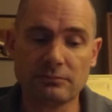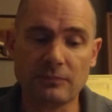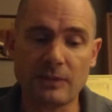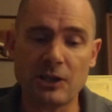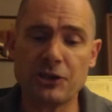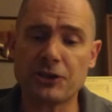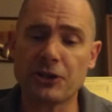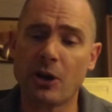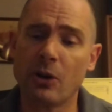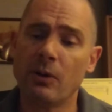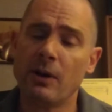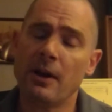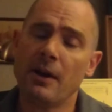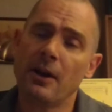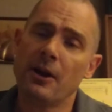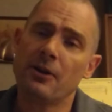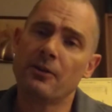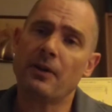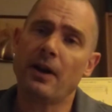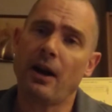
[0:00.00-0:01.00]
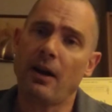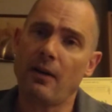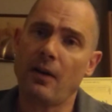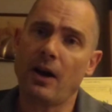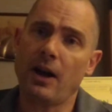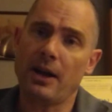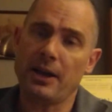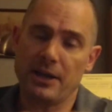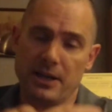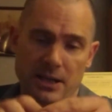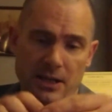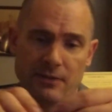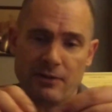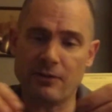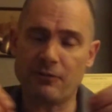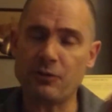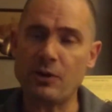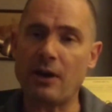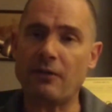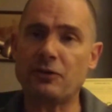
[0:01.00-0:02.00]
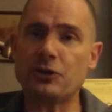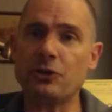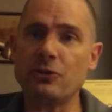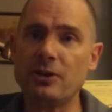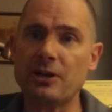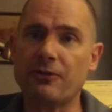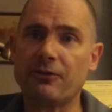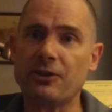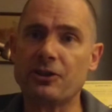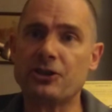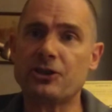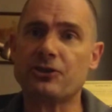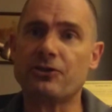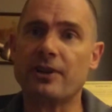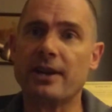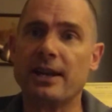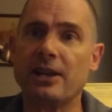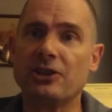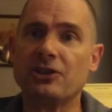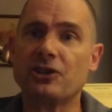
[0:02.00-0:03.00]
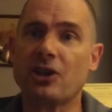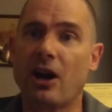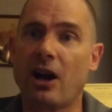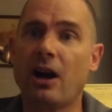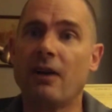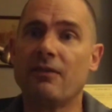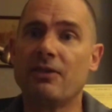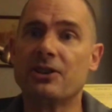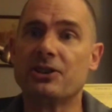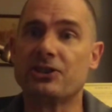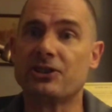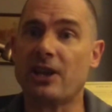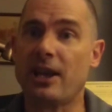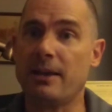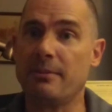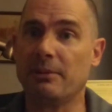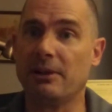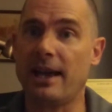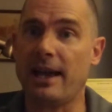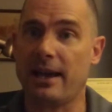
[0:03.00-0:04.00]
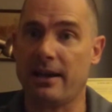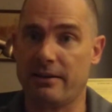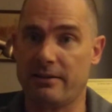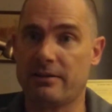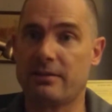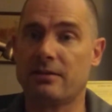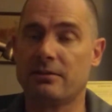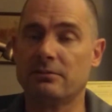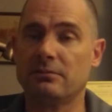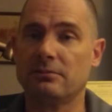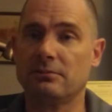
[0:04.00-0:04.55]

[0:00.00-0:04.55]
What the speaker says: So even if you have two different strings of the same length,